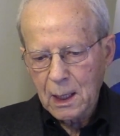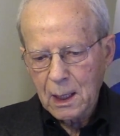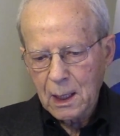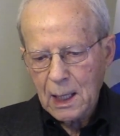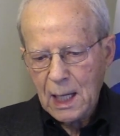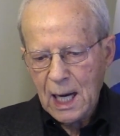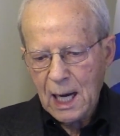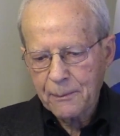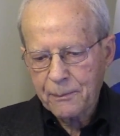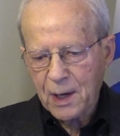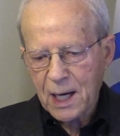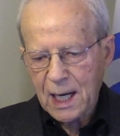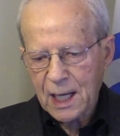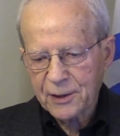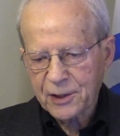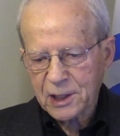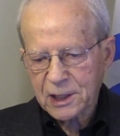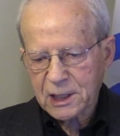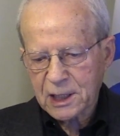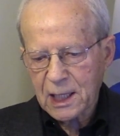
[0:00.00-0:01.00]

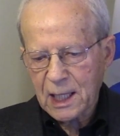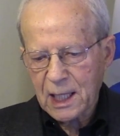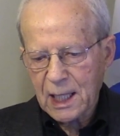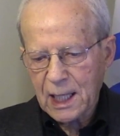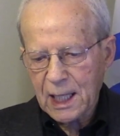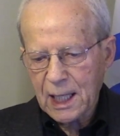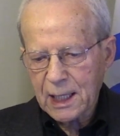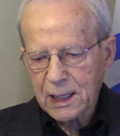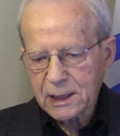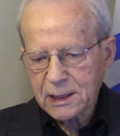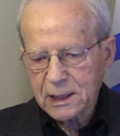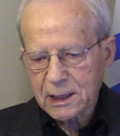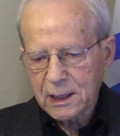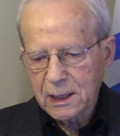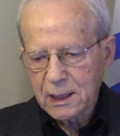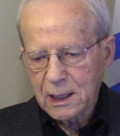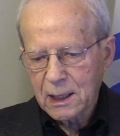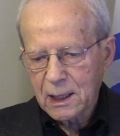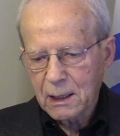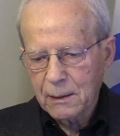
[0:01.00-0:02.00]
hypothesized,
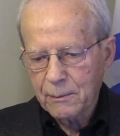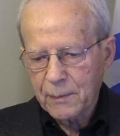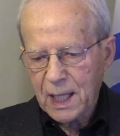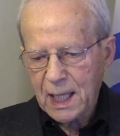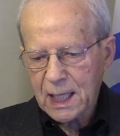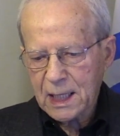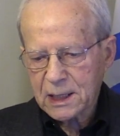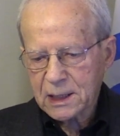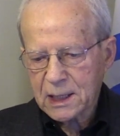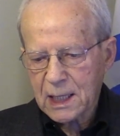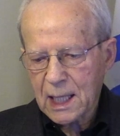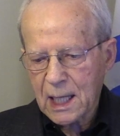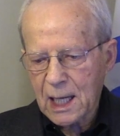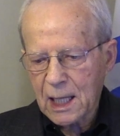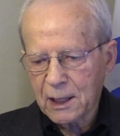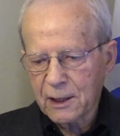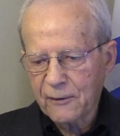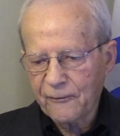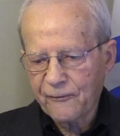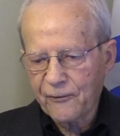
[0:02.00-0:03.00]
based
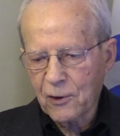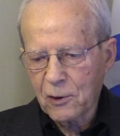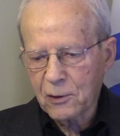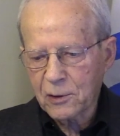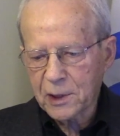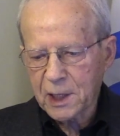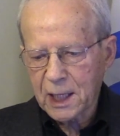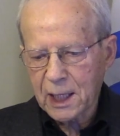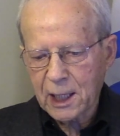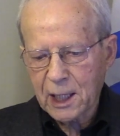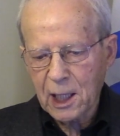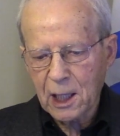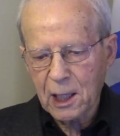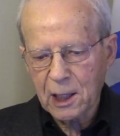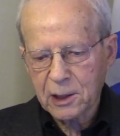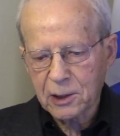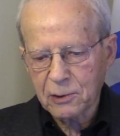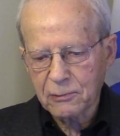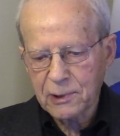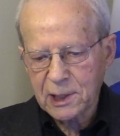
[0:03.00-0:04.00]
on the folding
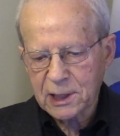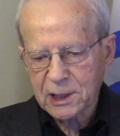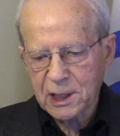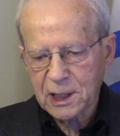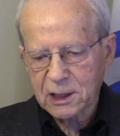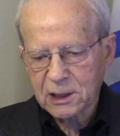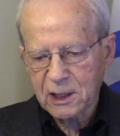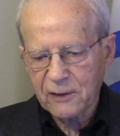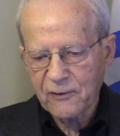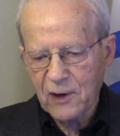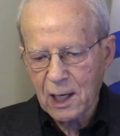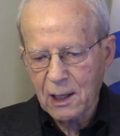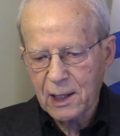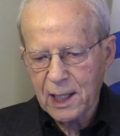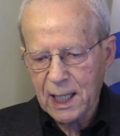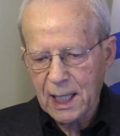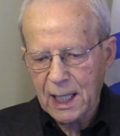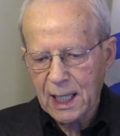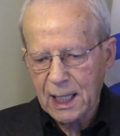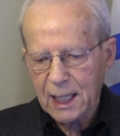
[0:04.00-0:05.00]
characteristics of
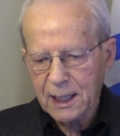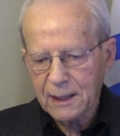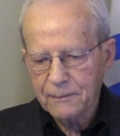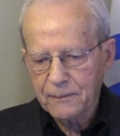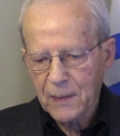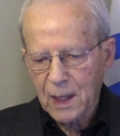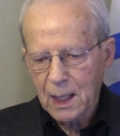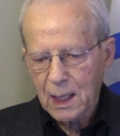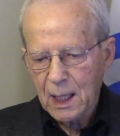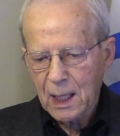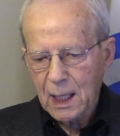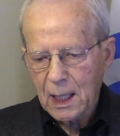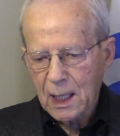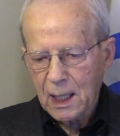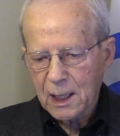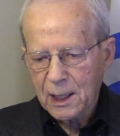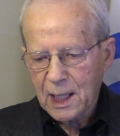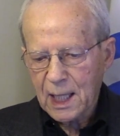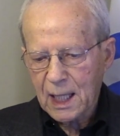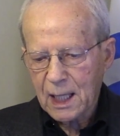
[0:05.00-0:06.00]
RNA,
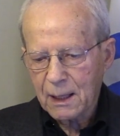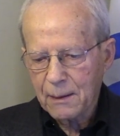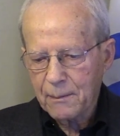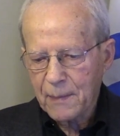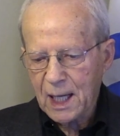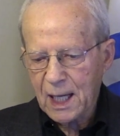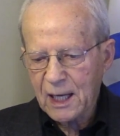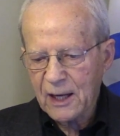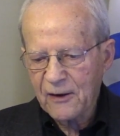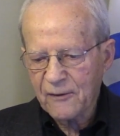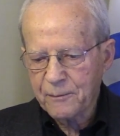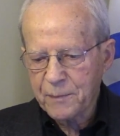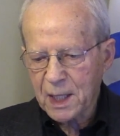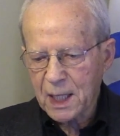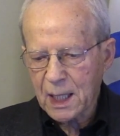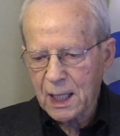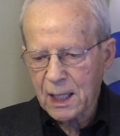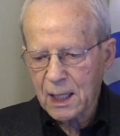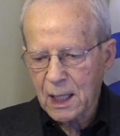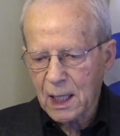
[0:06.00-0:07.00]
that it may have
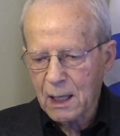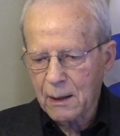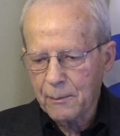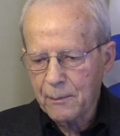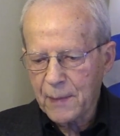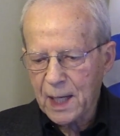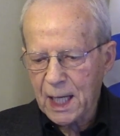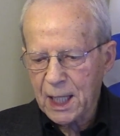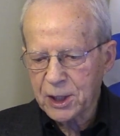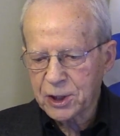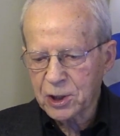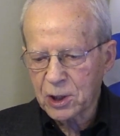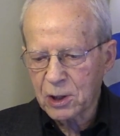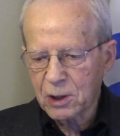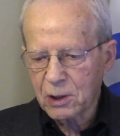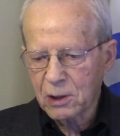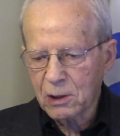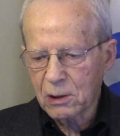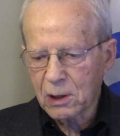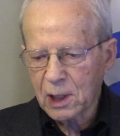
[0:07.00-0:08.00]
been a major
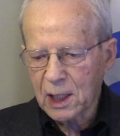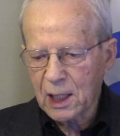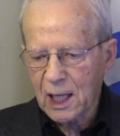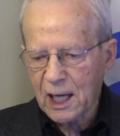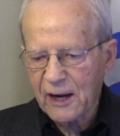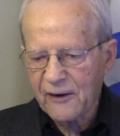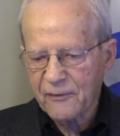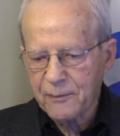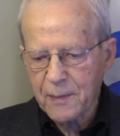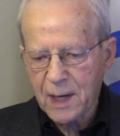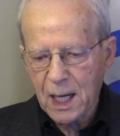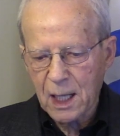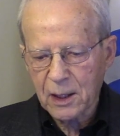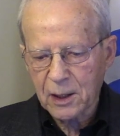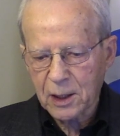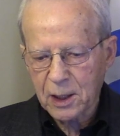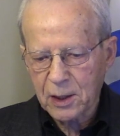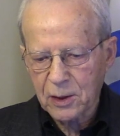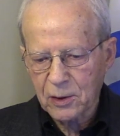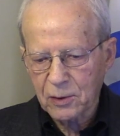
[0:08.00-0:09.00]
early life
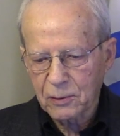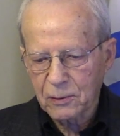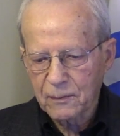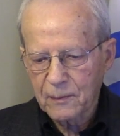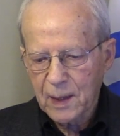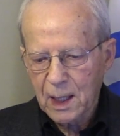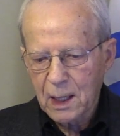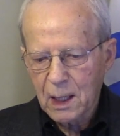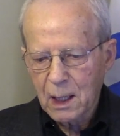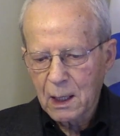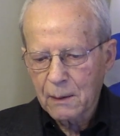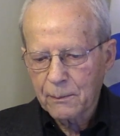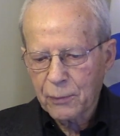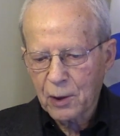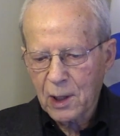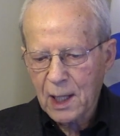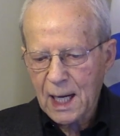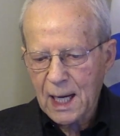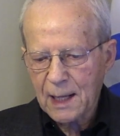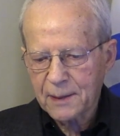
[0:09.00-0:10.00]
molecule,
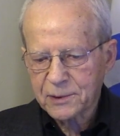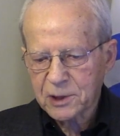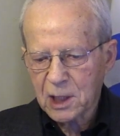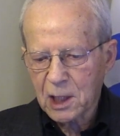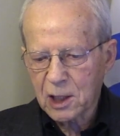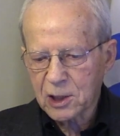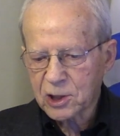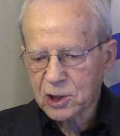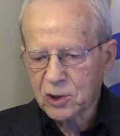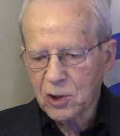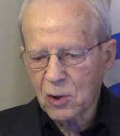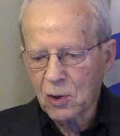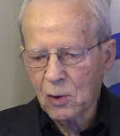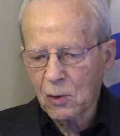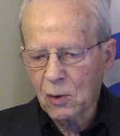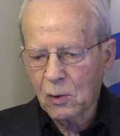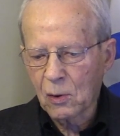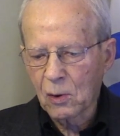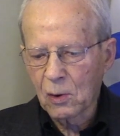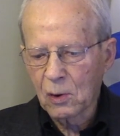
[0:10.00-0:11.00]
perhaps a
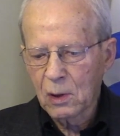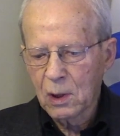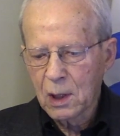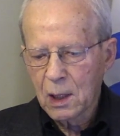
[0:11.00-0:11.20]
sole